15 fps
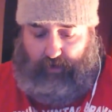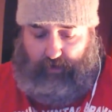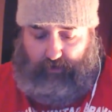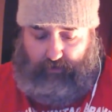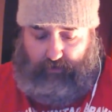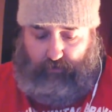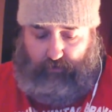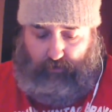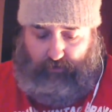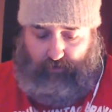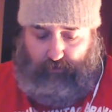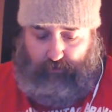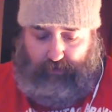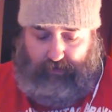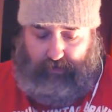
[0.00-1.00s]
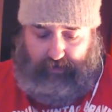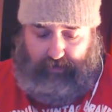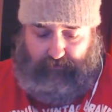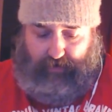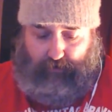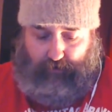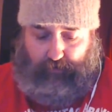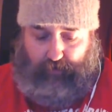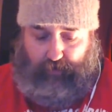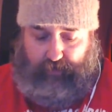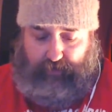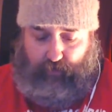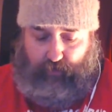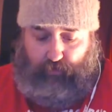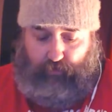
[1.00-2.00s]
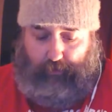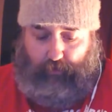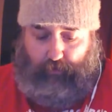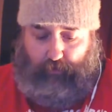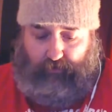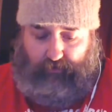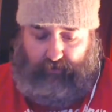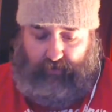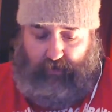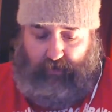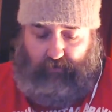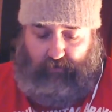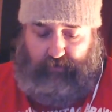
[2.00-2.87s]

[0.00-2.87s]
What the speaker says: Arsenal Europa League round 32 opponents.